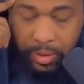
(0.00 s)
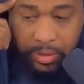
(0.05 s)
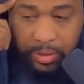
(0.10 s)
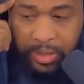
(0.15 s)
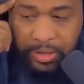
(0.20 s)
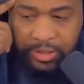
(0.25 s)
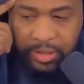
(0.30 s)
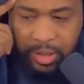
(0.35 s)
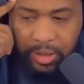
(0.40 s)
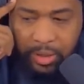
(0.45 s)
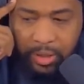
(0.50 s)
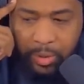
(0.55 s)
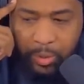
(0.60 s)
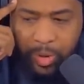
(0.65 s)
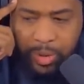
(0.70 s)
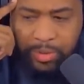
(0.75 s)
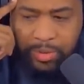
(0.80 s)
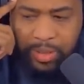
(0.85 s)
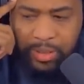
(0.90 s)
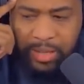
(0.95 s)
Yes, sir.
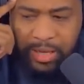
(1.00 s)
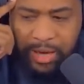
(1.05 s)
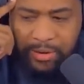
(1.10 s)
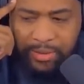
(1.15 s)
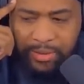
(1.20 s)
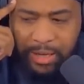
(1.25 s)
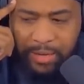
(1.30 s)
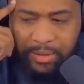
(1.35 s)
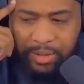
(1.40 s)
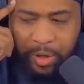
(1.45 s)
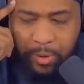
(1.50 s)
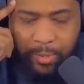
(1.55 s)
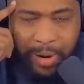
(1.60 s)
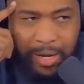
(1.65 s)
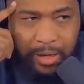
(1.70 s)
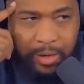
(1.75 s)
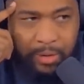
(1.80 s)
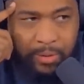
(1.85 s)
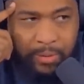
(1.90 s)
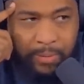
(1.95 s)
Welcome to the Officer Tatum Show,
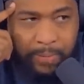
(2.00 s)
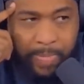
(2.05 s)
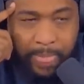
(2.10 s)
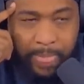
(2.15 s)
Michael.